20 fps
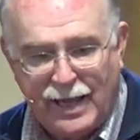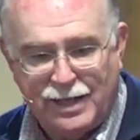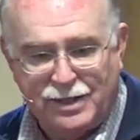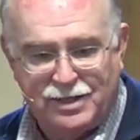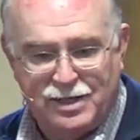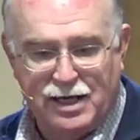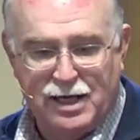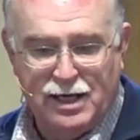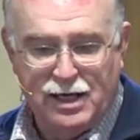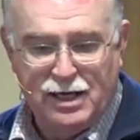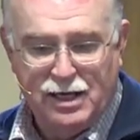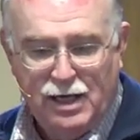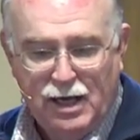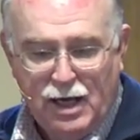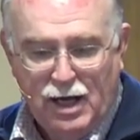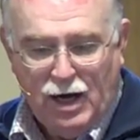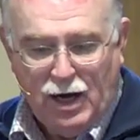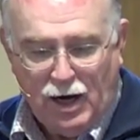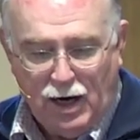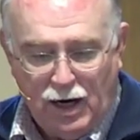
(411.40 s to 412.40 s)

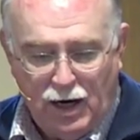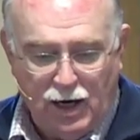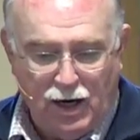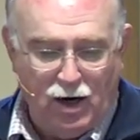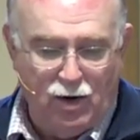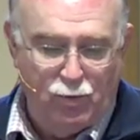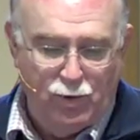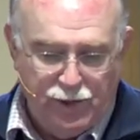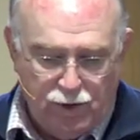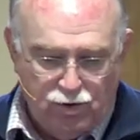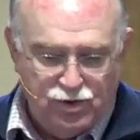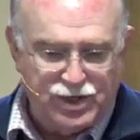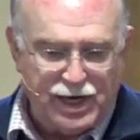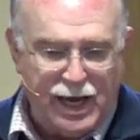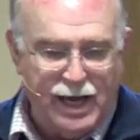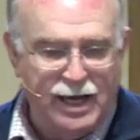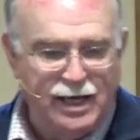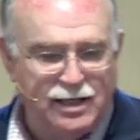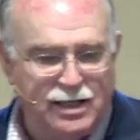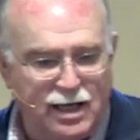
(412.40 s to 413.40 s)
AD, or we
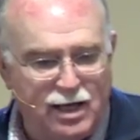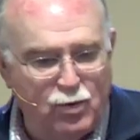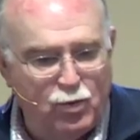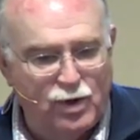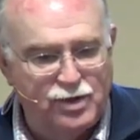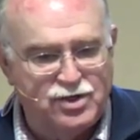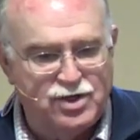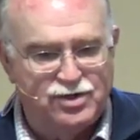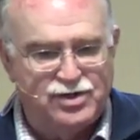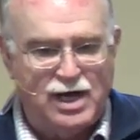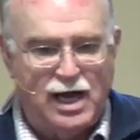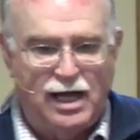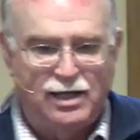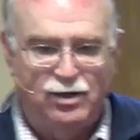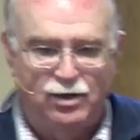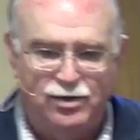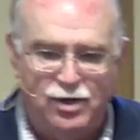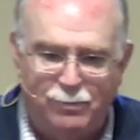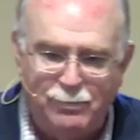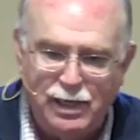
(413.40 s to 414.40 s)
use AD, which is
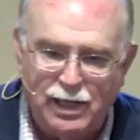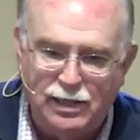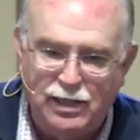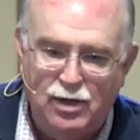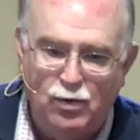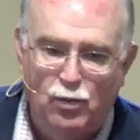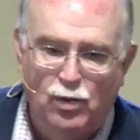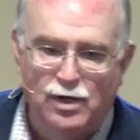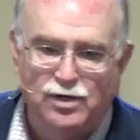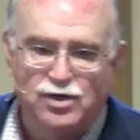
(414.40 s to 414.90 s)
Anno Domini,